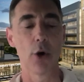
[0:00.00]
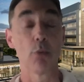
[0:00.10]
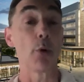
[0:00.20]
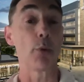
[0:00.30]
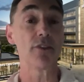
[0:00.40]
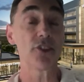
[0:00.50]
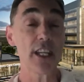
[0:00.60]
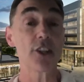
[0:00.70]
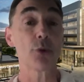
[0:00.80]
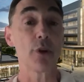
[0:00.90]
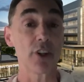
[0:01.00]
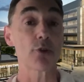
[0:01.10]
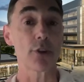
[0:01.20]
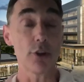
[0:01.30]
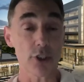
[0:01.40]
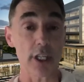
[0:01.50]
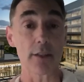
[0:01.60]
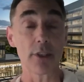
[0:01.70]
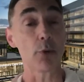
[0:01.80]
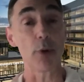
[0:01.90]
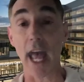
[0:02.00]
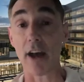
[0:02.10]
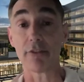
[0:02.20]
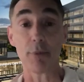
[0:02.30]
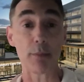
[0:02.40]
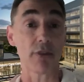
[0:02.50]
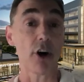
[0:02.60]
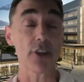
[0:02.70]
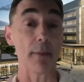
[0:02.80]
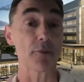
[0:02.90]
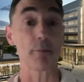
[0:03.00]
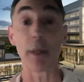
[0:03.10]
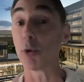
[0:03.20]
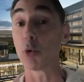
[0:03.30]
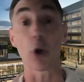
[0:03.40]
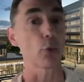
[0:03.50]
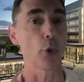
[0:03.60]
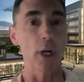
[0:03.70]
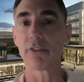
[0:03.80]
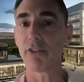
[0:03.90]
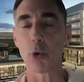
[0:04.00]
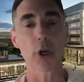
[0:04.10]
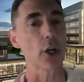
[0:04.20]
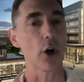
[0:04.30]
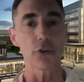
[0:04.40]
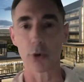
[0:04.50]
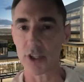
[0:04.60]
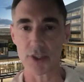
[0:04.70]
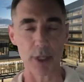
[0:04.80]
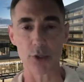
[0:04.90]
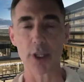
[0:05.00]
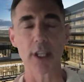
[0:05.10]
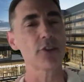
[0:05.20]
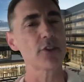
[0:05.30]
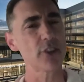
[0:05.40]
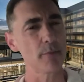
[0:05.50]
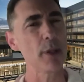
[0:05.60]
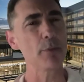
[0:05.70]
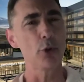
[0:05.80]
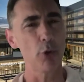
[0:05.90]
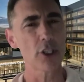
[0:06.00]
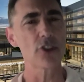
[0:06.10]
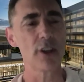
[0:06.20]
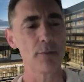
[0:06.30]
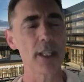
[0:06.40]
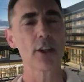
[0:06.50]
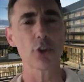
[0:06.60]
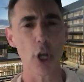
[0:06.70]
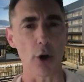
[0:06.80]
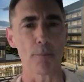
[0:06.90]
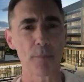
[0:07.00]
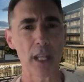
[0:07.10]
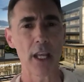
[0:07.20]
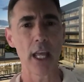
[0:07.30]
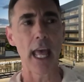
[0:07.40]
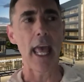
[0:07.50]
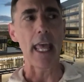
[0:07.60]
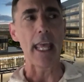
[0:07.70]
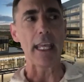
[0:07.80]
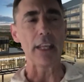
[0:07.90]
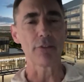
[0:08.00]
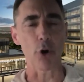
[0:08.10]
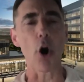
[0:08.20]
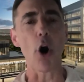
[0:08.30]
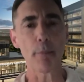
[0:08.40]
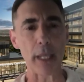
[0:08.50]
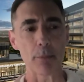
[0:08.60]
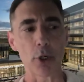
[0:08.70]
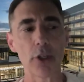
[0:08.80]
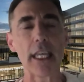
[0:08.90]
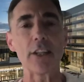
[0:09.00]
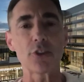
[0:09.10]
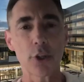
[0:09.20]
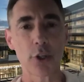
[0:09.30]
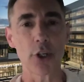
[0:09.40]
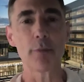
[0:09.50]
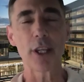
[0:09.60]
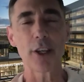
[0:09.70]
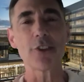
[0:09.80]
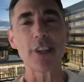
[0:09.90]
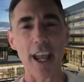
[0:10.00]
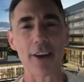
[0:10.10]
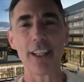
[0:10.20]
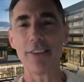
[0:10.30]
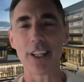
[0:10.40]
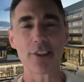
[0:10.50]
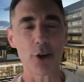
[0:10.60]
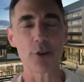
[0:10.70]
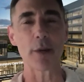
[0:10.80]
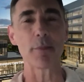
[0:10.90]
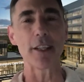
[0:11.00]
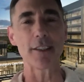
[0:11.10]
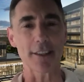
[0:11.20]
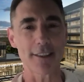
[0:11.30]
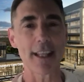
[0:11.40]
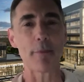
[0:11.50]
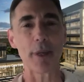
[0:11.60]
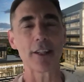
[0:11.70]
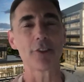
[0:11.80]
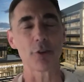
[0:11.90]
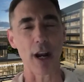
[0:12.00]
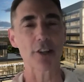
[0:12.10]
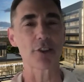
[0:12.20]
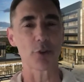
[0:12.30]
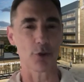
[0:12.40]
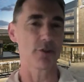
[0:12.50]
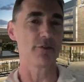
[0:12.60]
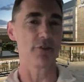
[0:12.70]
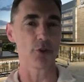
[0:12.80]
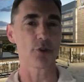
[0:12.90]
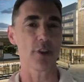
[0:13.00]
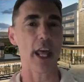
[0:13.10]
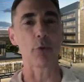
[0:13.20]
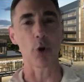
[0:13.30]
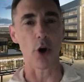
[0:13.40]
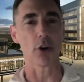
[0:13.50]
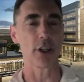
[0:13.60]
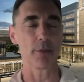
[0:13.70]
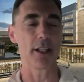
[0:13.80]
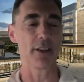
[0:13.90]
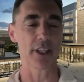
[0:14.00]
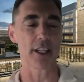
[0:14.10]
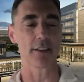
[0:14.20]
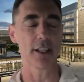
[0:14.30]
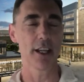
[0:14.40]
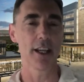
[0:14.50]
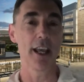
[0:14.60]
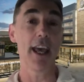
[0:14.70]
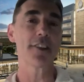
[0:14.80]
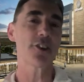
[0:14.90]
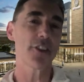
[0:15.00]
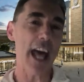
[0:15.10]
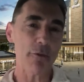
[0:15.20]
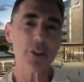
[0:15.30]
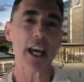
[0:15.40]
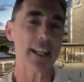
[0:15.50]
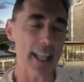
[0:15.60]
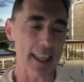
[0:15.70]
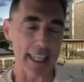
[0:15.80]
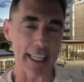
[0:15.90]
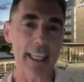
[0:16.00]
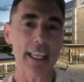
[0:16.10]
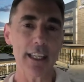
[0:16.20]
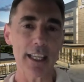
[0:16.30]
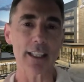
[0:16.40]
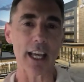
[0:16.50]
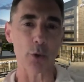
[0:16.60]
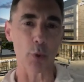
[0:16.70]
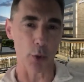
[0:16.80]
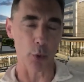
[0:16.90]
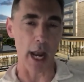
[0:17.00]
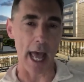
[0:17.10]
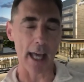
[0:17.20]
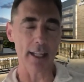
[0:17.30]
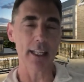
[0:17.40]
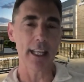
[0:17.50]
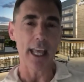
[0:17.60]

What we've seen is we've introduced it. We have people of all types, some people who are running forward at all sorts of speeds with this, and some people who are just dipping their toe. For all people, it's good because even the toe dip is a step in a direction towards the future that we're all going to be living in. And so that was kind of the thinking and kind of where we're at.